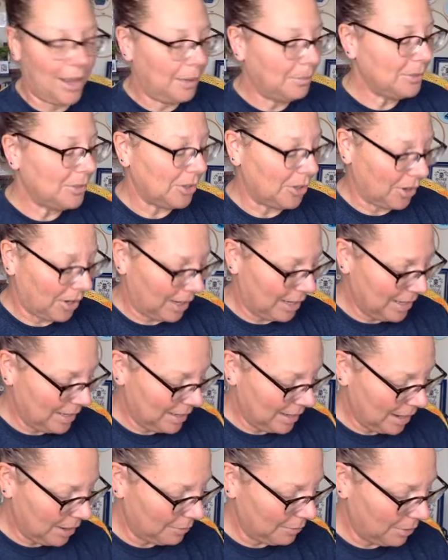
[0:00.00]
I'm sorry,
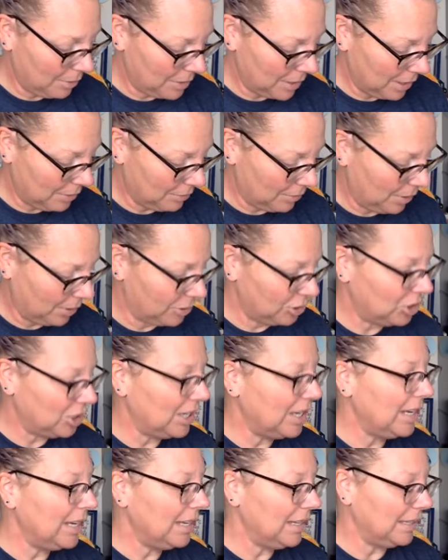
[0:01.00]
I wrote down wrong.
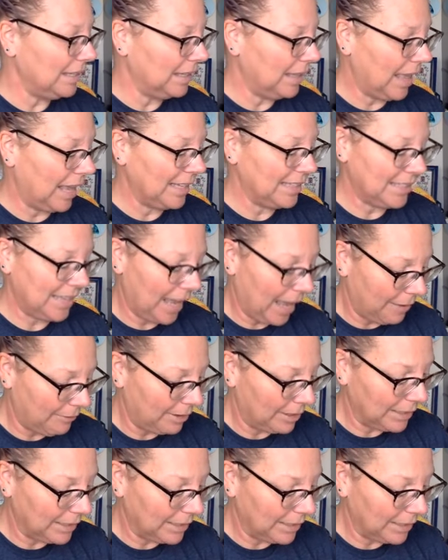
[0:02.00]
She likes to have at